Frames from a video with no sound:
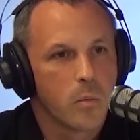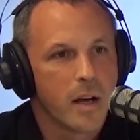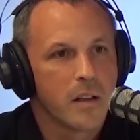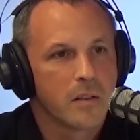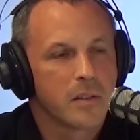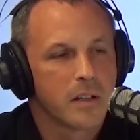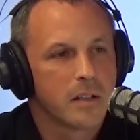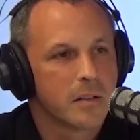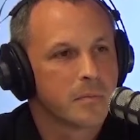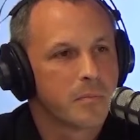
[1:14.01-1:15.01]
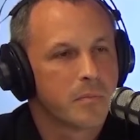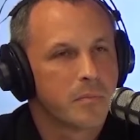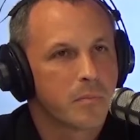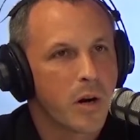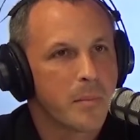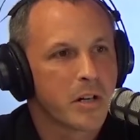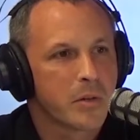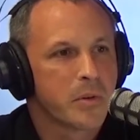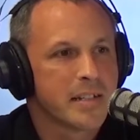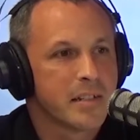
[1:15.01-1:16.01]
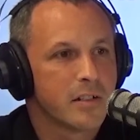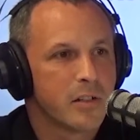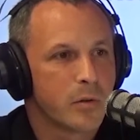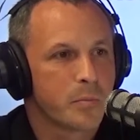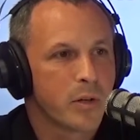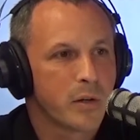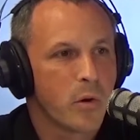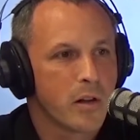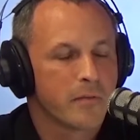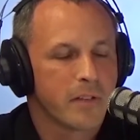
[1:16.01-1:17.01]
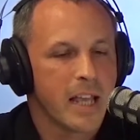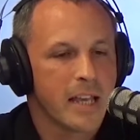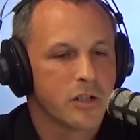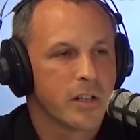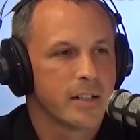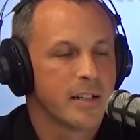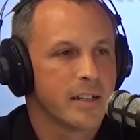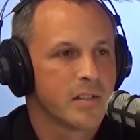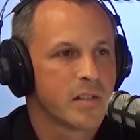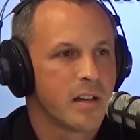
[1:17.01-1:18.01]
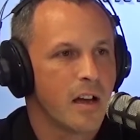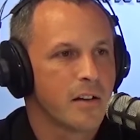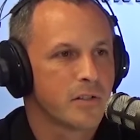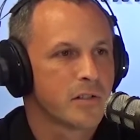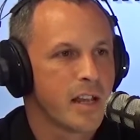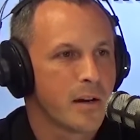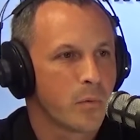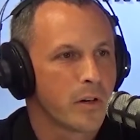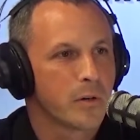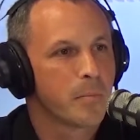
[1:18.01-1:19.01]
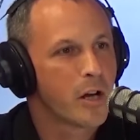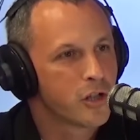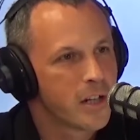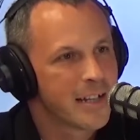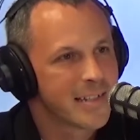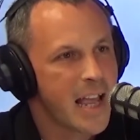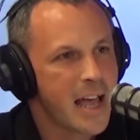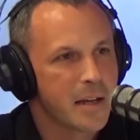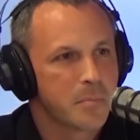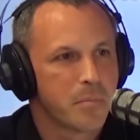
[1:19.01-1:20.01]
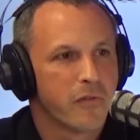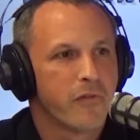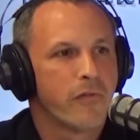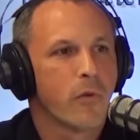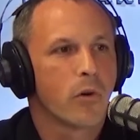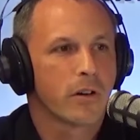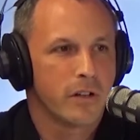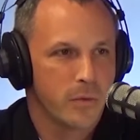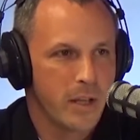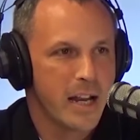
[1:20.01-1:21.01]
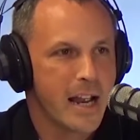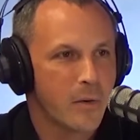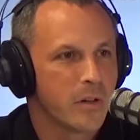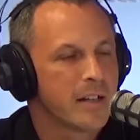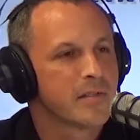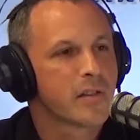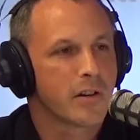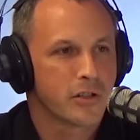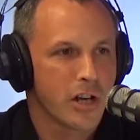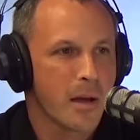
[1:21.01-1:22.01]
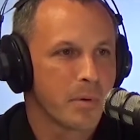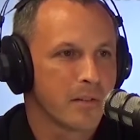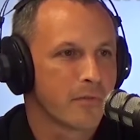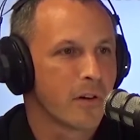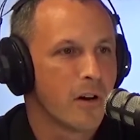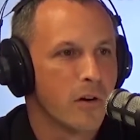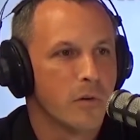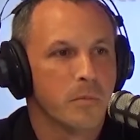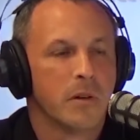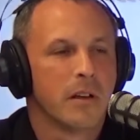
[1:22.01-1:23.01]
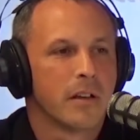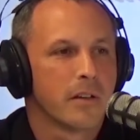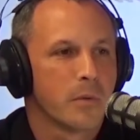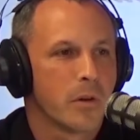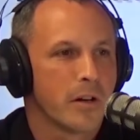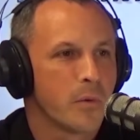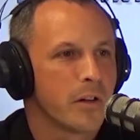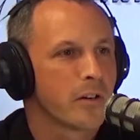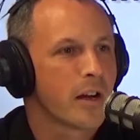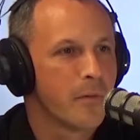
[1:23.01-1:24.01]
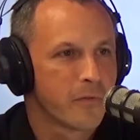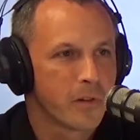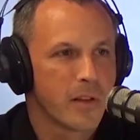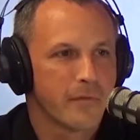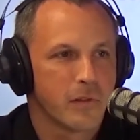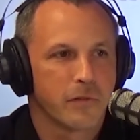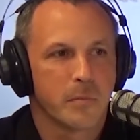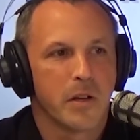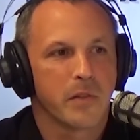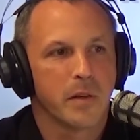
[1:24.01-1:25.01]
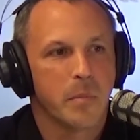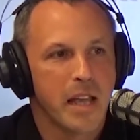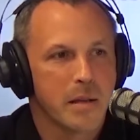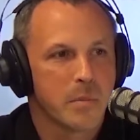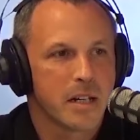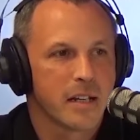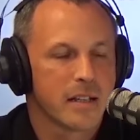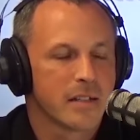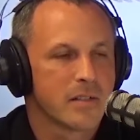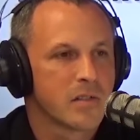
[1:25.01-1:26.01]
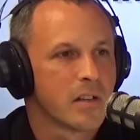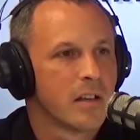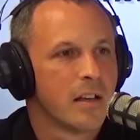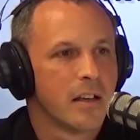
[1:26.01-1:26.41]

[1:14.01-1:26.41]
Well, the primary reason to do a pre-qualification is to understand where your budget is at before you get out and start shopping for a home. You want to know what your comfort level for monthly payment is,